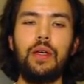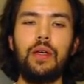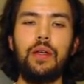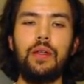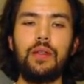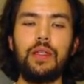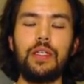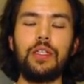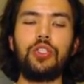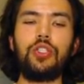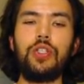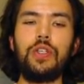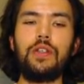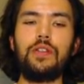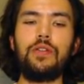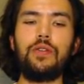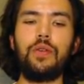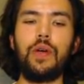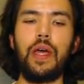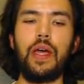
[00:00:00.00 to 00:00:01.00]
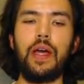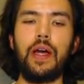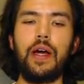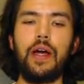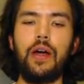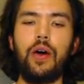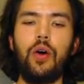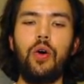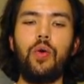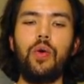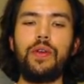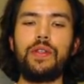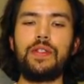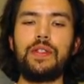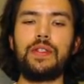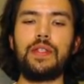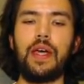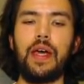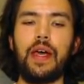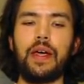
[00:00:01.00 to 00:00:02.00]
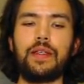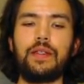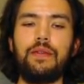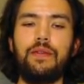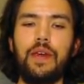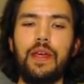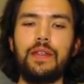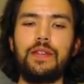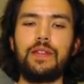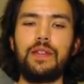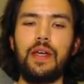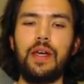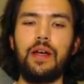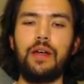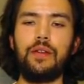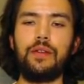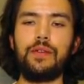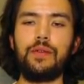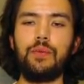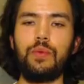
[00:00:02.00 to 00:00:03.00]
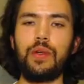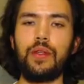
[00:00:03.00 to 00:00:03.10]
The Ishizu AI always attacks face downs